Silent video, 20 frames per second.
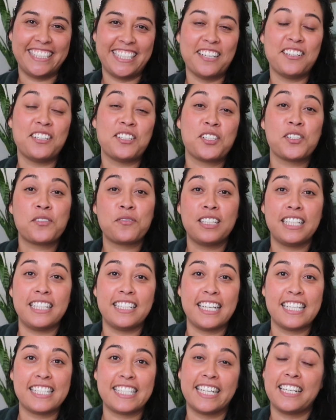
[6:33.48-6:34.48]
And it's just really
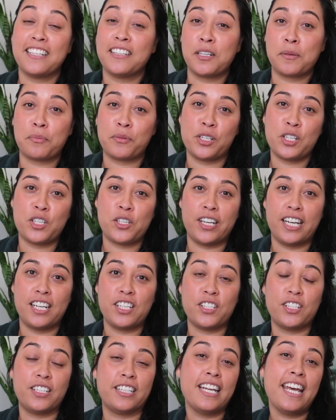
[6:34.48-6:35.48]
nice to hear their
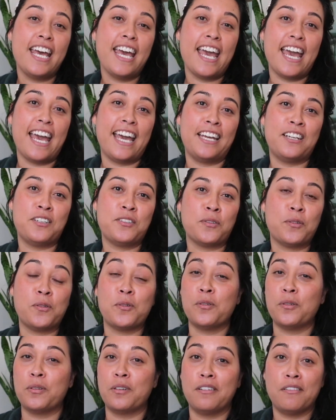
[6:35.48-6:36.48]
appreciation and
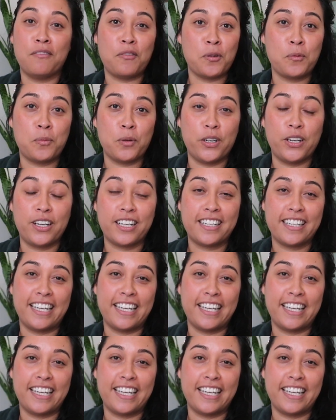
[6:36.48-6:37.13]
awe of the work.